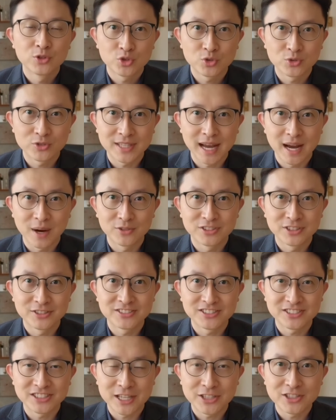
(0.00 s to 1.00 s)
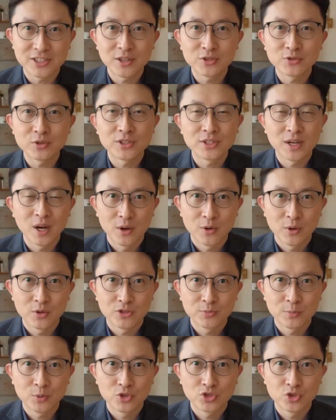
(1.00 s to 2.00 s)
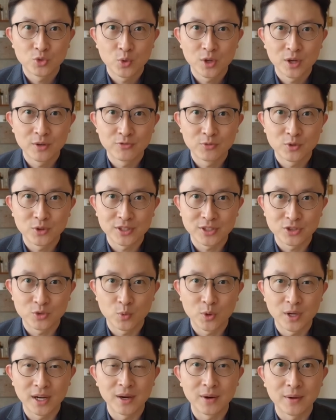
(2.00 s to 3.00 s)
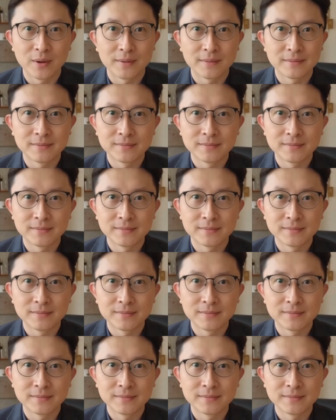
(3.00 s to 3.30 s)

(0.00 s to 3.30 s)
$2,600 per square foot as well.